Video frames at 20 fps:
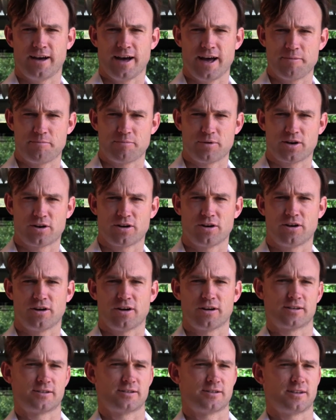
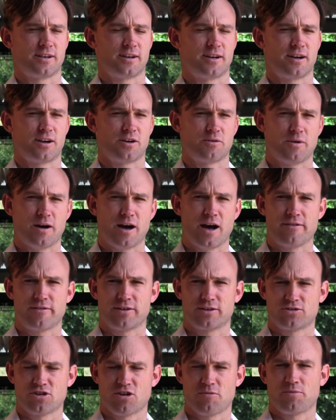apricot,
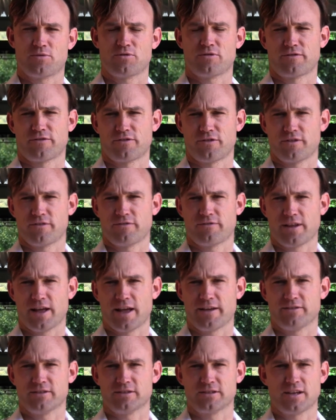guava, tropical fruit
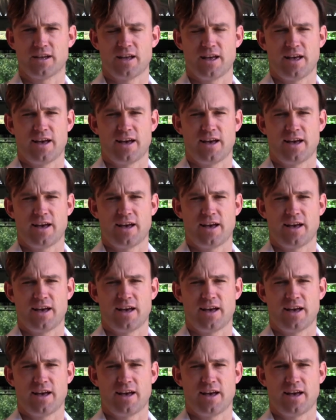flavours,